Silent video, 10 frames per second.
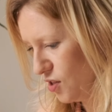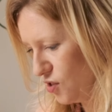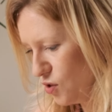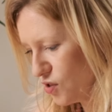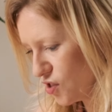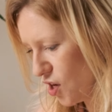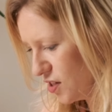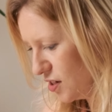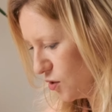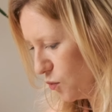So you're
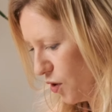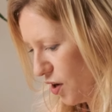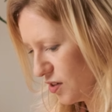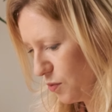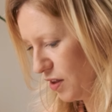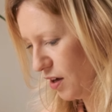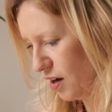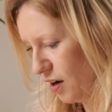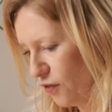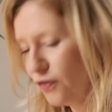starting to work with
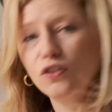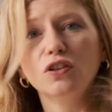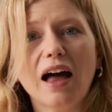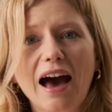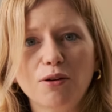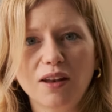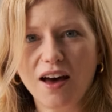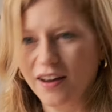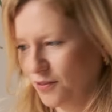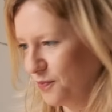a, a full
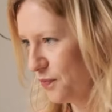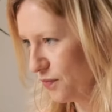outline.